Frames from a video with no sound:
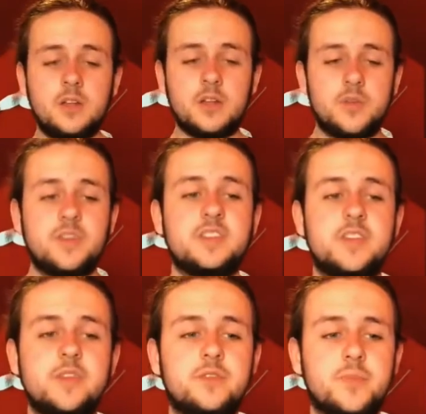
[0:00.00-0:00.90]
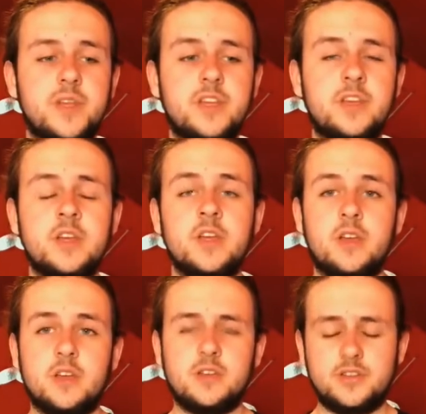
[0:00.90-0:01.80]
Now, this scene for me
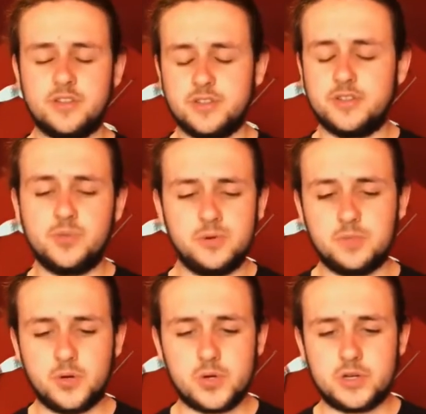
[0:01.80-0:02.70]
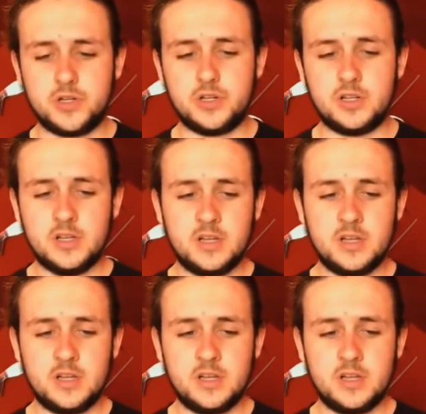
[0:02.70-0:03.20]
is just super emotional.